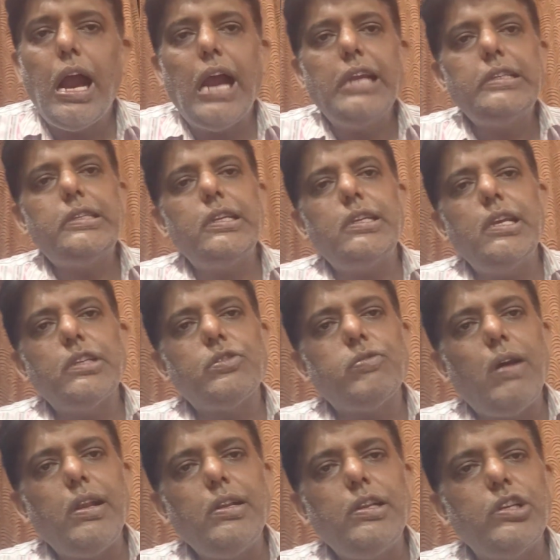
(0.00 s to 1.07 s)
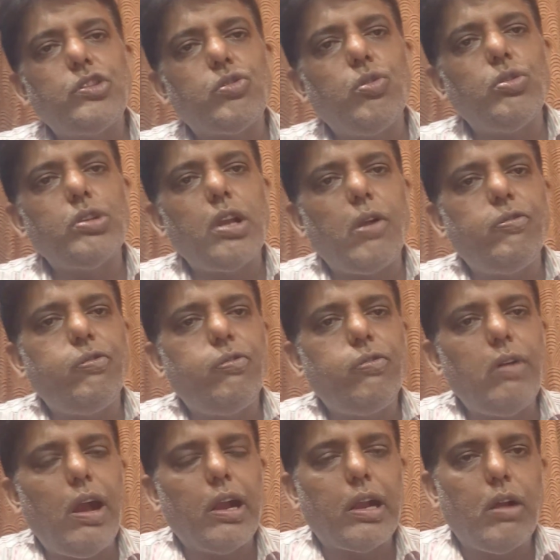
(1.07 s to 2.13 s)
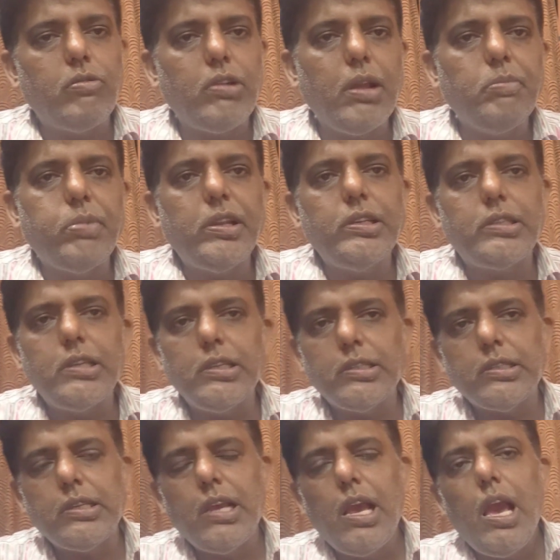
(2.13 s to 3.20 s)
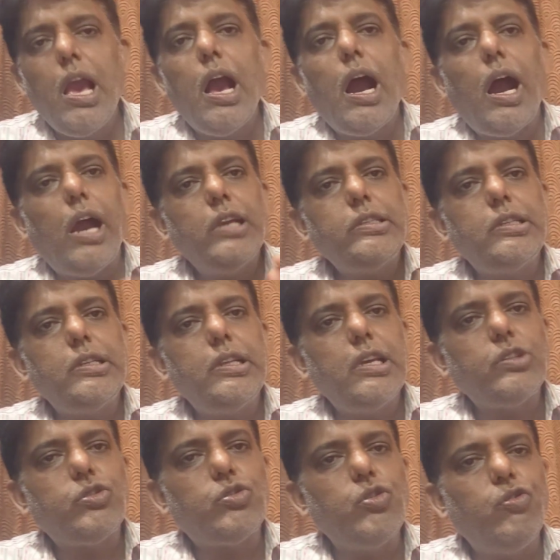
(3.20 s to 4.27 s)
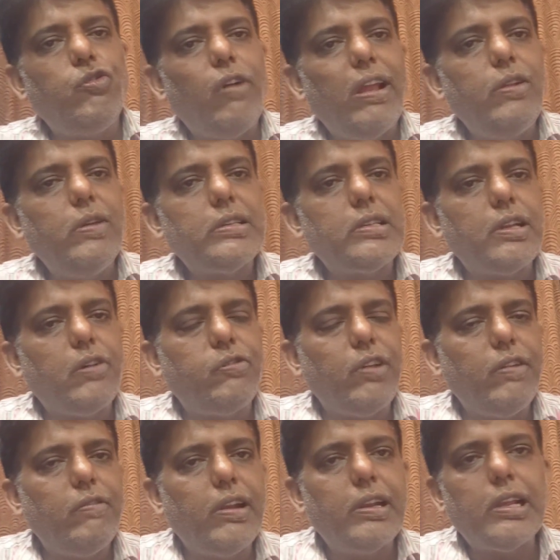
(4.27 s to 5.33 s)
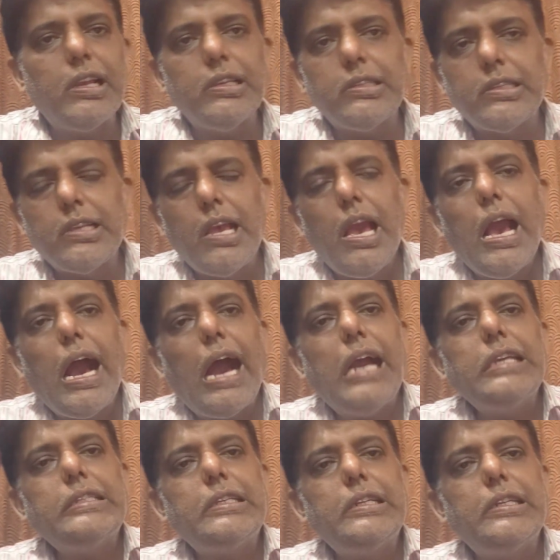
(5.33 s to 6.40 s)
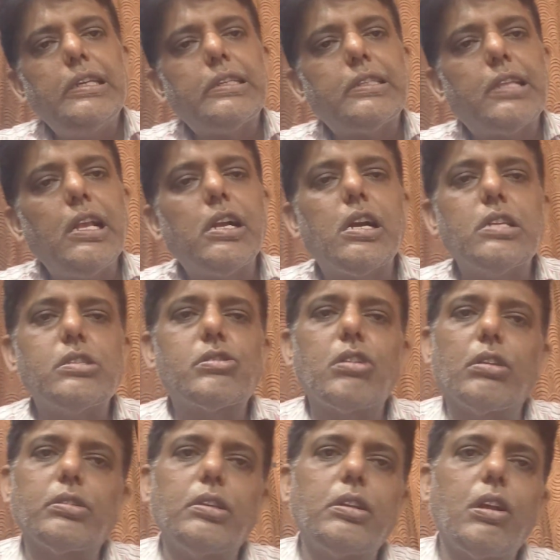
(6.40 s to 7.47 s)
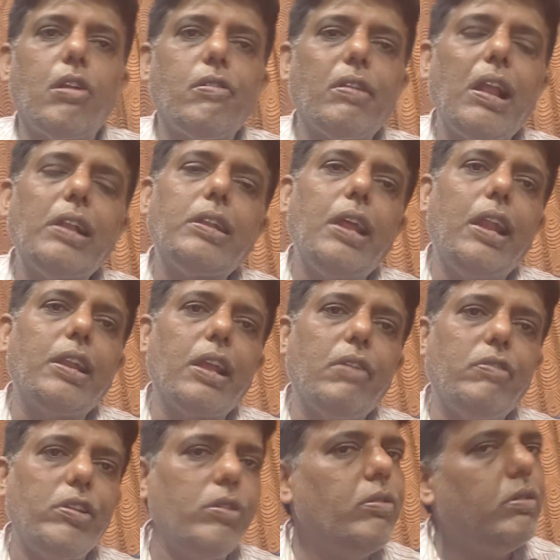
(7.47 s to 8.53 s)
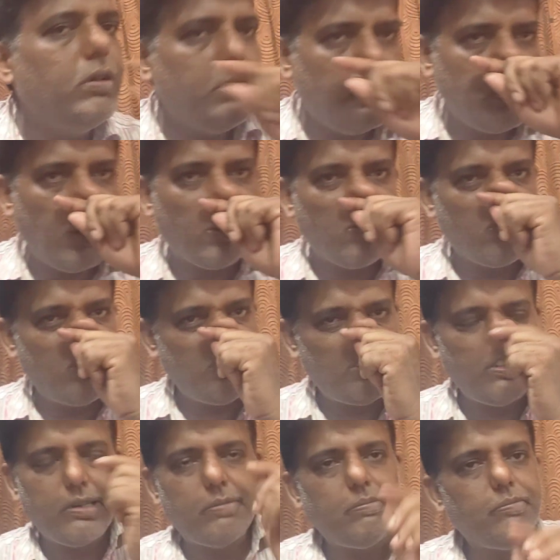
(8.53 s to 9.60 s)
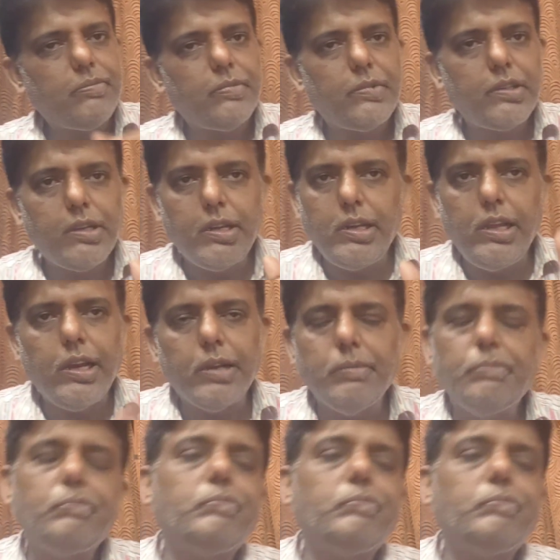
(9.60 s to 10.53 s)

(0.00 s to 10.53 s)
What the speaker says: ICDS 1, disclosure of accounting policies; ICDS 2, valuation of inventories; ICDS 3, construction contract and revenue recognition. Clear?